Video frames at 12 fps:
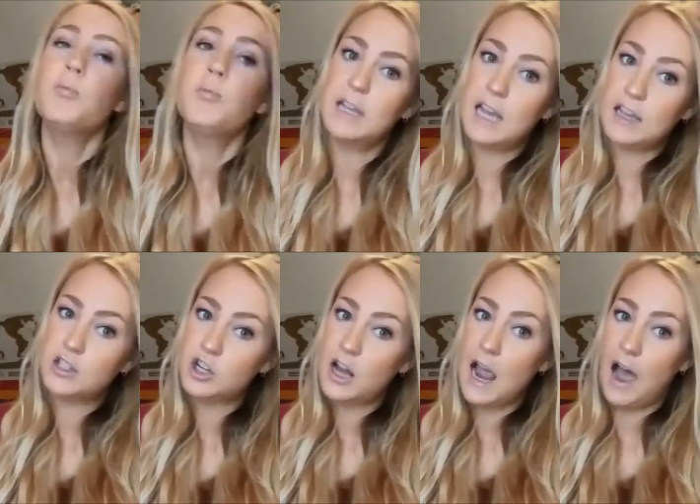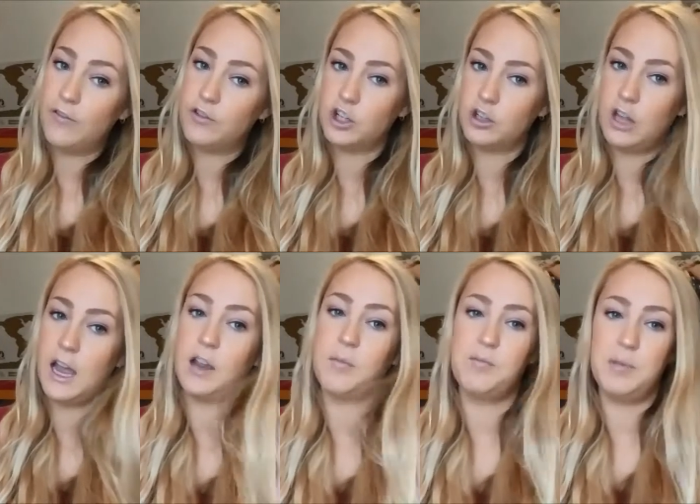But yesterday, after
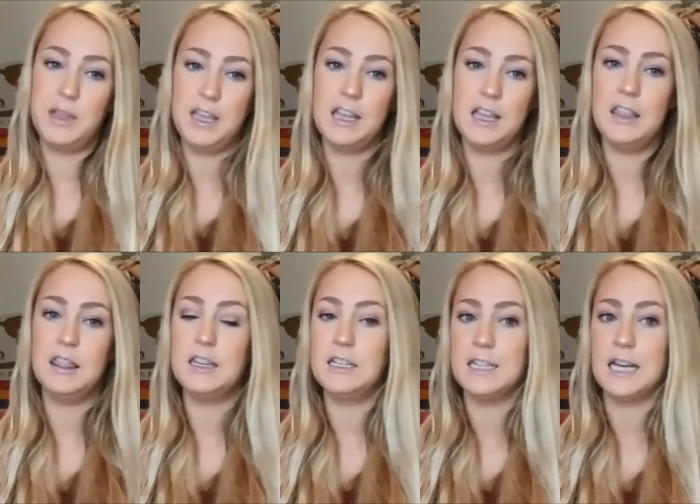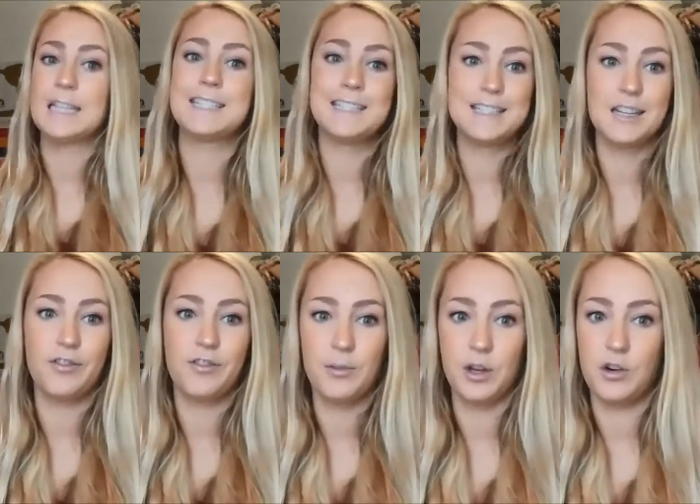like being in the dust and
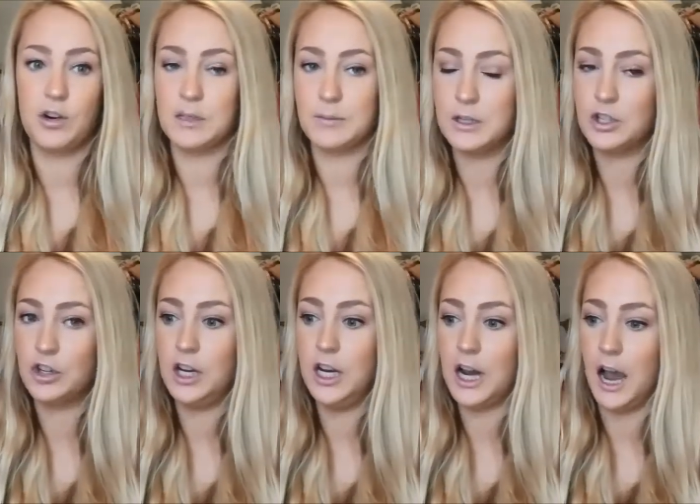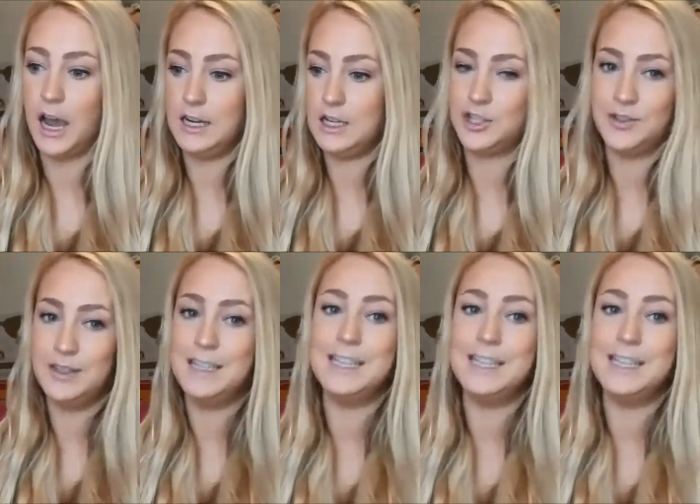stuff from the Christmas tree, I just